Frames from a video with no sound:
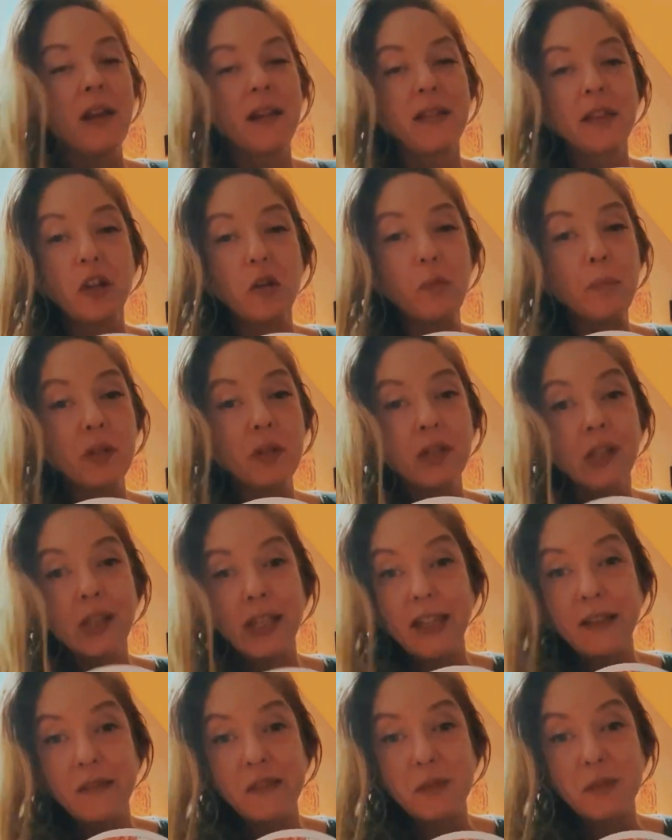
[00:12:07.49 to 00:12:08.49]
their
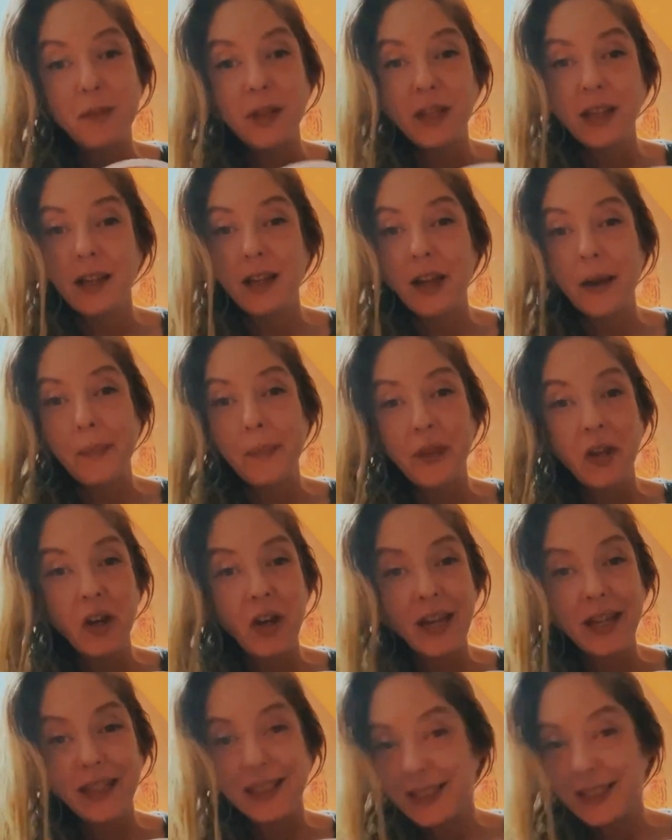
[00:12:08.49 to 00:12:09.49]
beliefs, picking up their
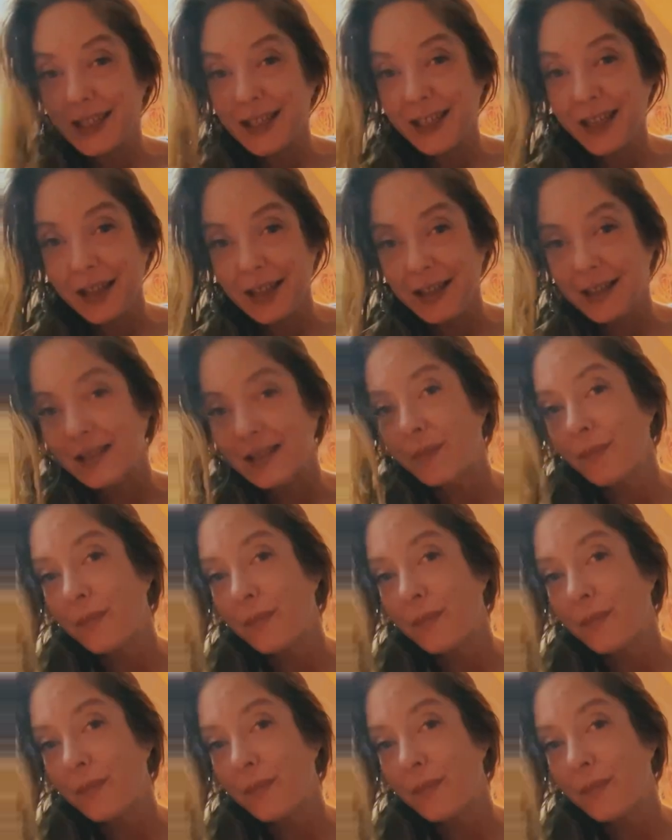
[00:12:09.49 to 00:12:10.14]
ideas.